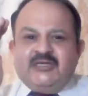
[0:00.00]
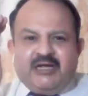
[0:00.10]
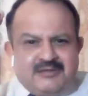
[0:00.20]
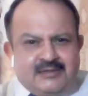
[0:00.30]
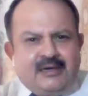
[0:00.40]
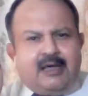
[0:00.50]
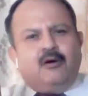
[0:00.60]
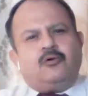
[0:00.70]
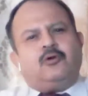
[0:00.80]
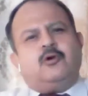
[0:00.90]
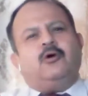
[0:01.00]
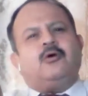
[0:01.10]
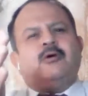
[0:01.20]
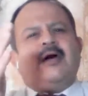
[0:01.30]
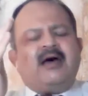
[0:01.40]
General
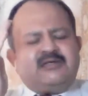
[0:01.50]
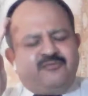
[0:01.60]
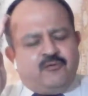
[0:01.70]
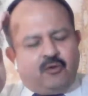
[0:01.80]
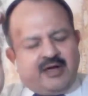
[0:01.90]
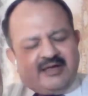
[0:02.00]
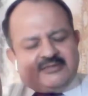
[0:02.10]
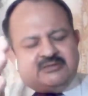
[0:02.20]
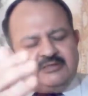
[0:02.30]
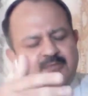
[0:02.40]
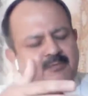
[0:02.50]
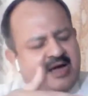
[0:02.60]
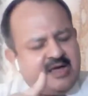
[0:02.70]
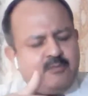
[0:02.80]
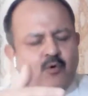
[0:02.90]
outlook as forecasted
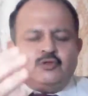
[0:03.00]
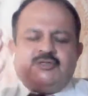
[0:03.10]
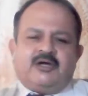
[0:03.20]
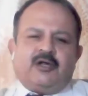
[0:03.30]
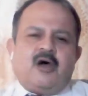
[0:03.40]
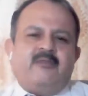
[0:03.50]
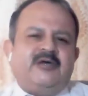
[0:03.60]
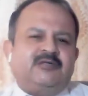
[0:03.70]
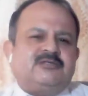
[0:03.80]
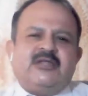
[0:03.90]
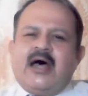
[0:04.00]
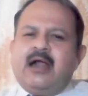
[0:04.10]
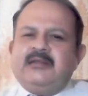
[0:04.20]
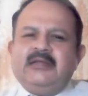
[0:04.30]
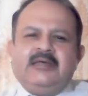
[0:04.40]
by most economists
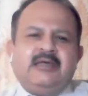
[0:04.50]
that